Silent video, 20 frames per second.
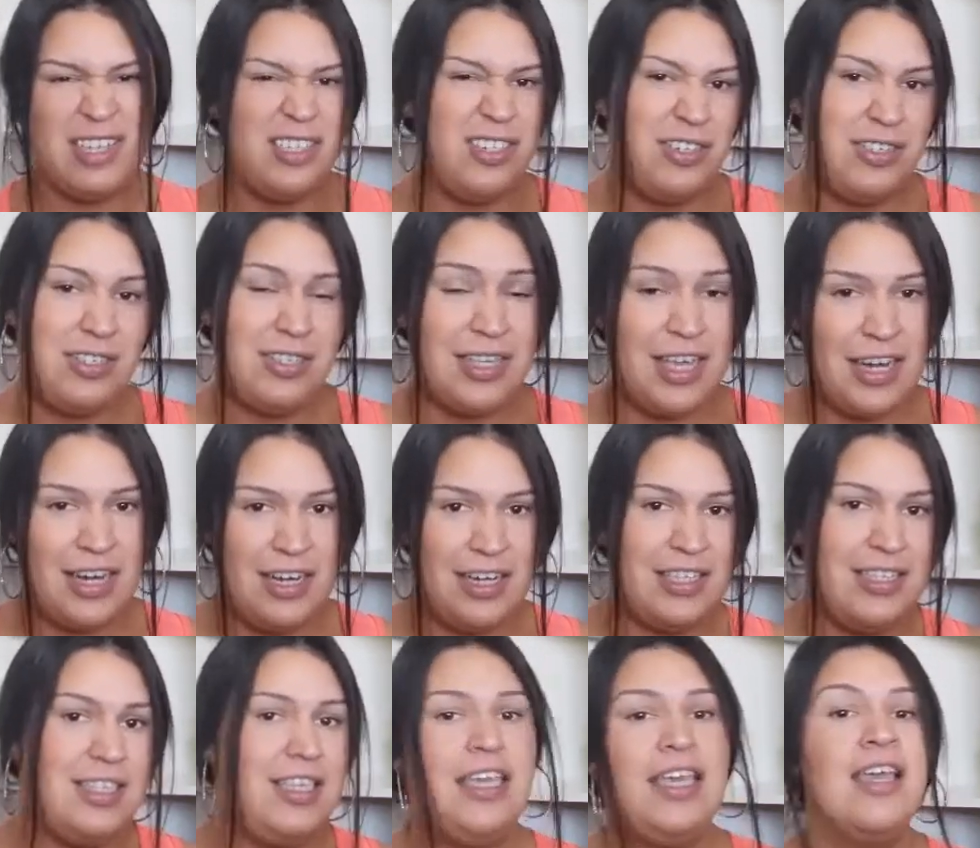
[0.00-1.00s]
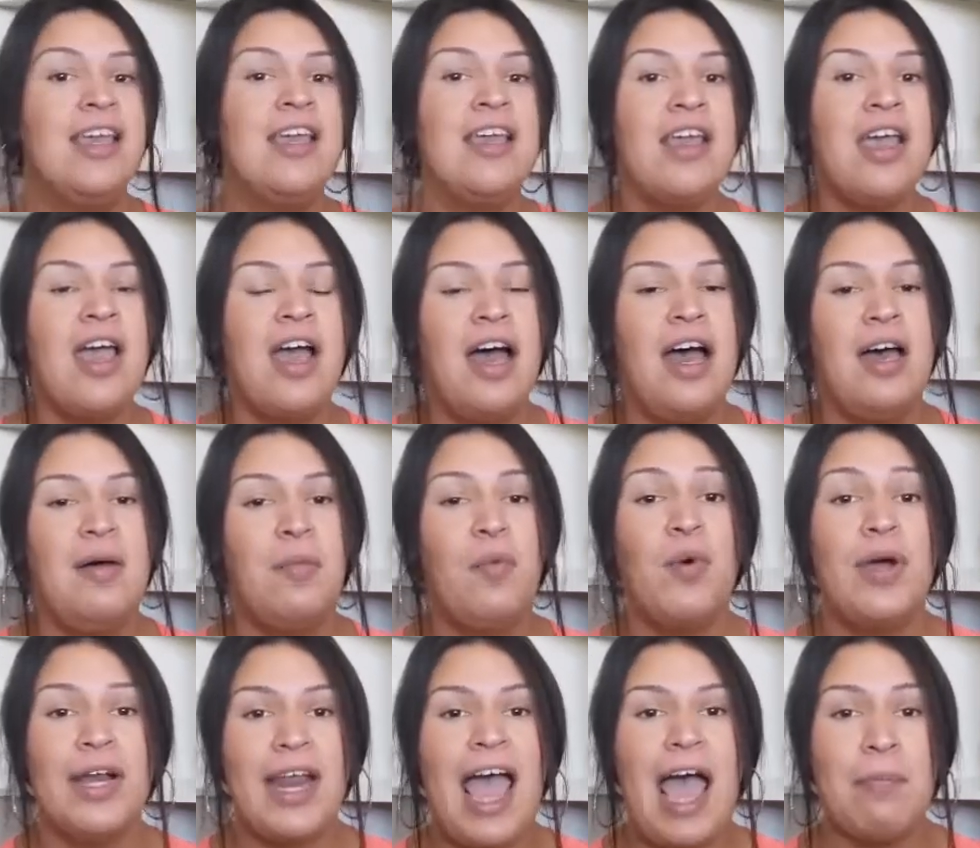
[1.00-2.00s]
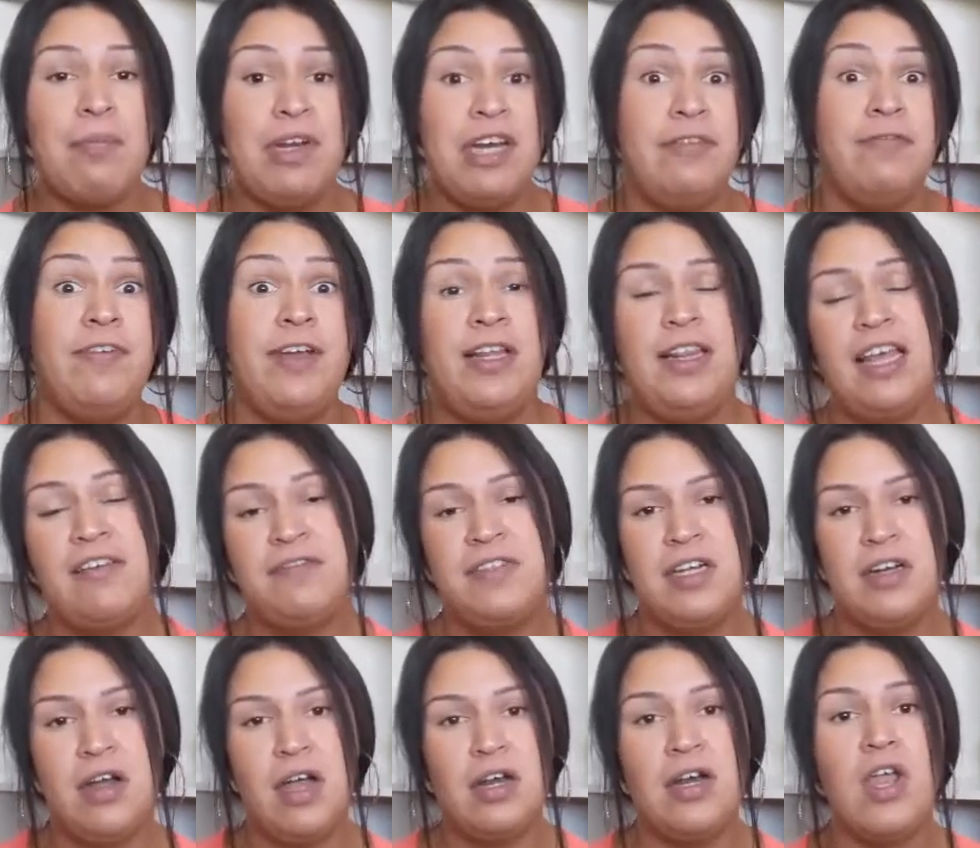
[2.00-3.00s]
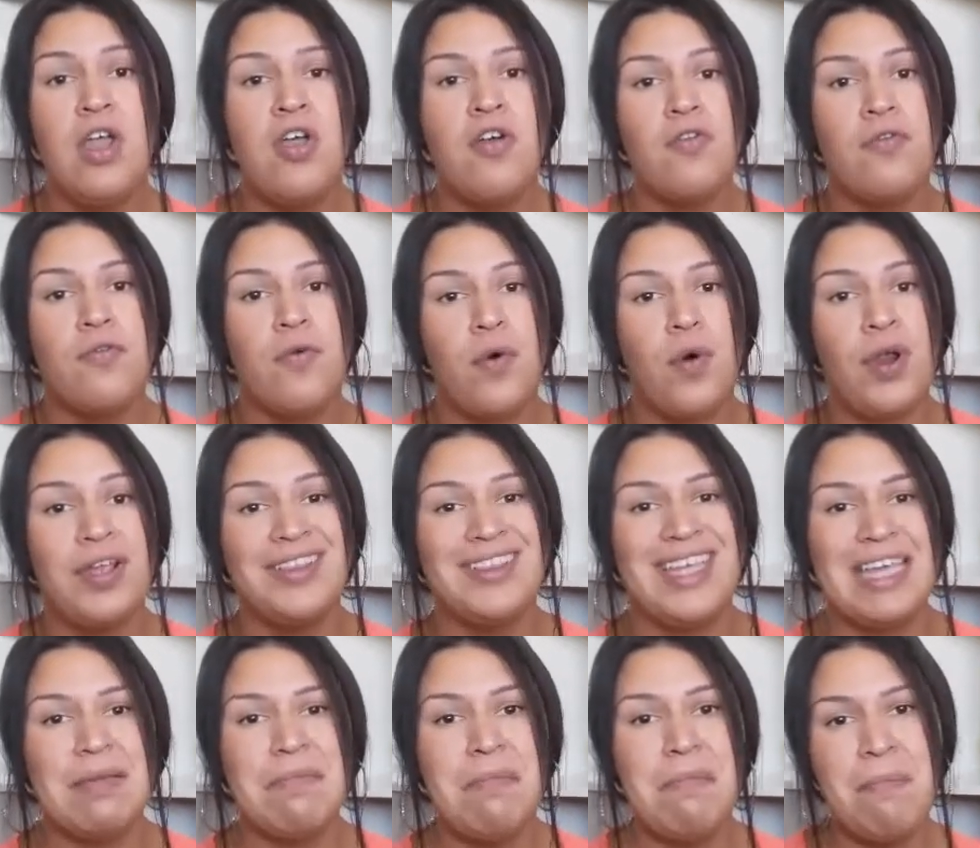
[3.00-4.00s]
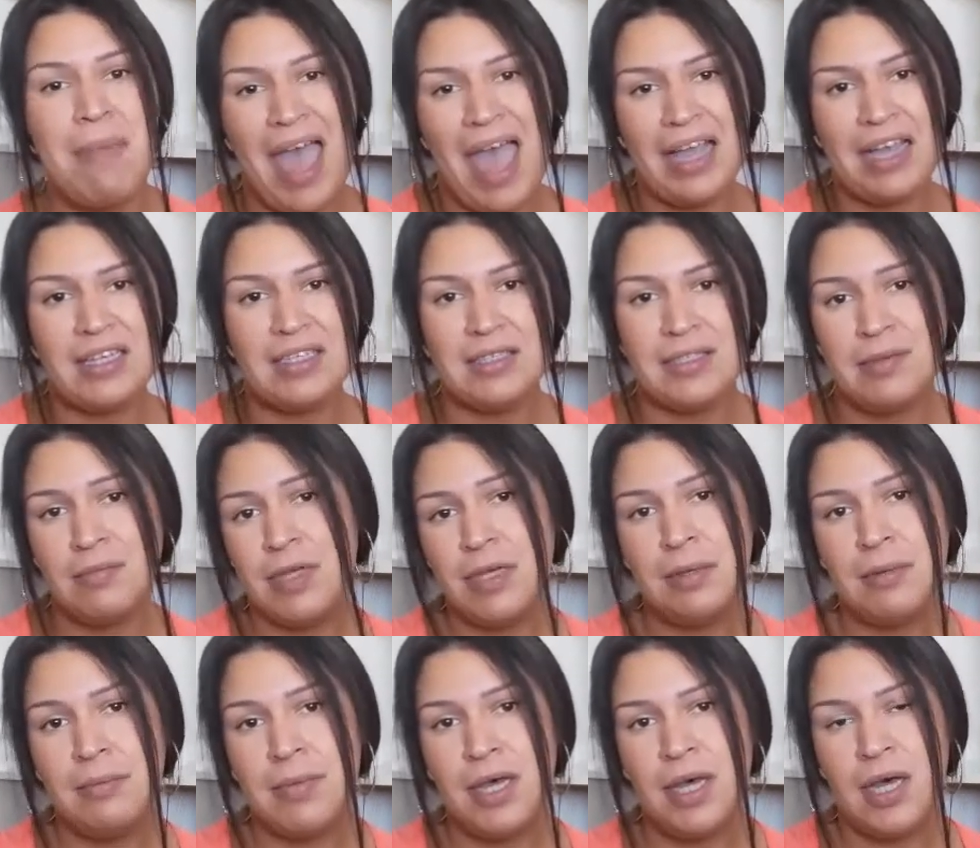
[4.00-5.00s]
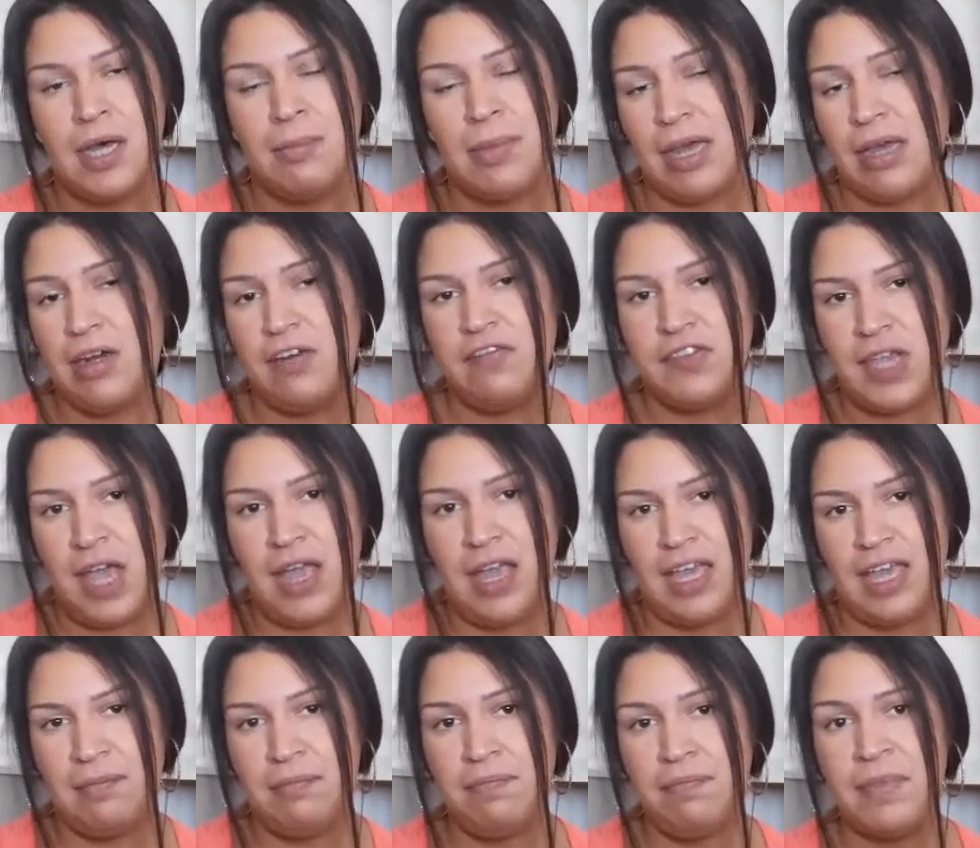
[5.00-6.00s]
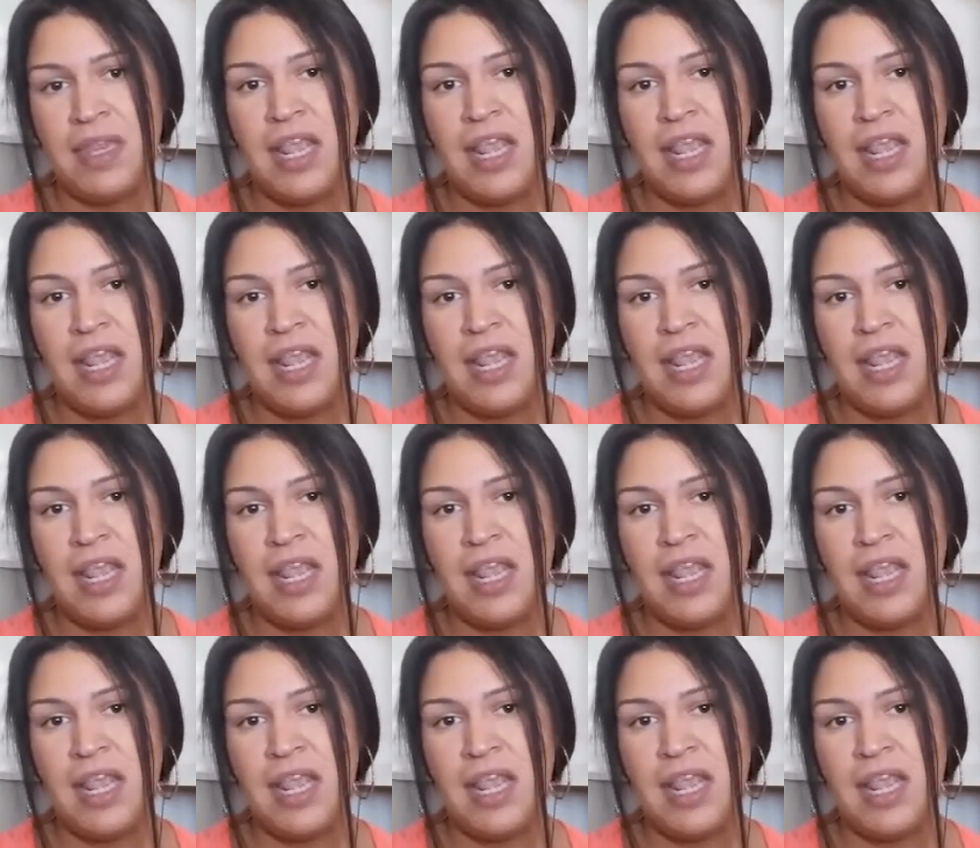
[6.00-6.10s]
I just decided to see um, what happened if I left it on for the maximum amount of time.